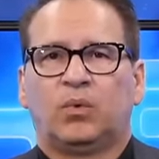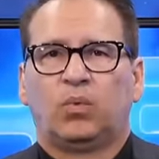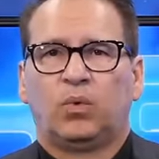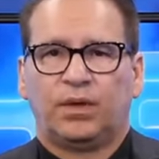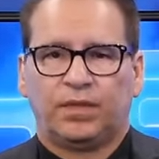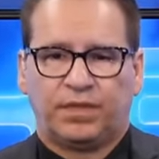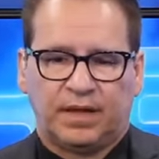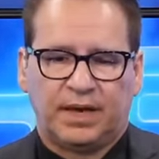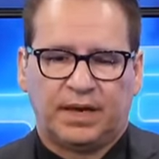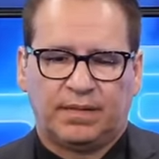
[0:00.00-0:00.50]

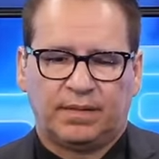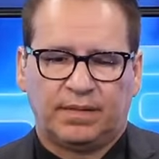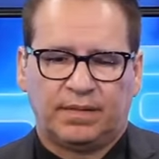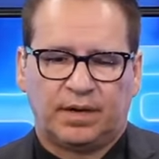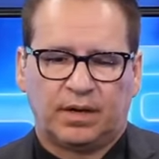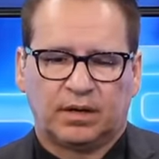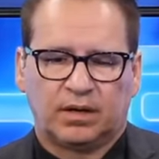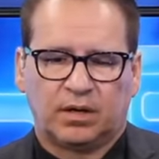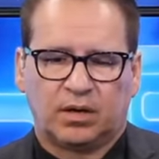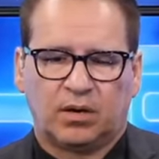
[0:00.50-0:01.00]
within
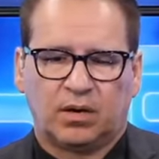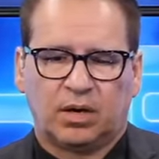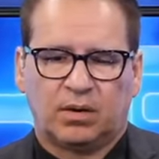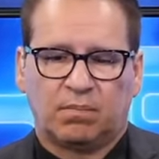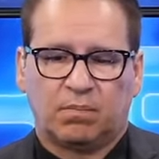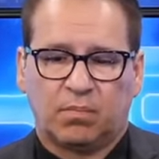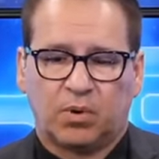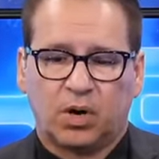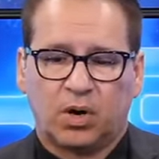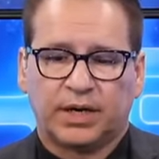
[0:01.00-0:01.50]
their
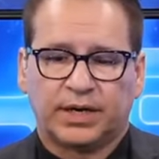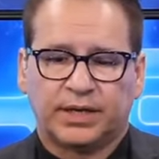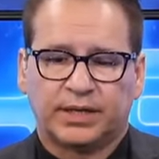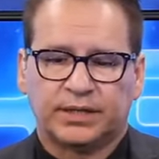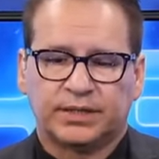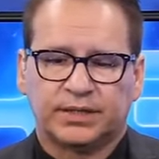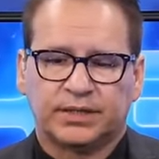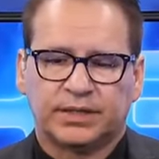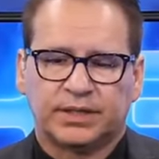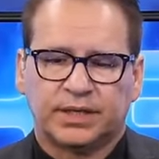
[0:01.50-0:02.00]
current
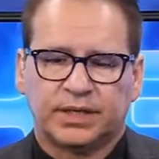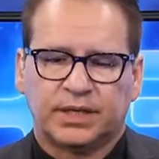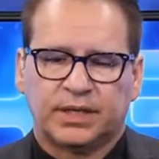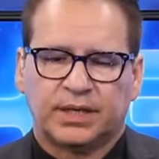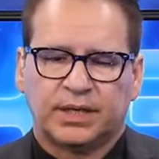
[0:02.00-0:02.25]
markets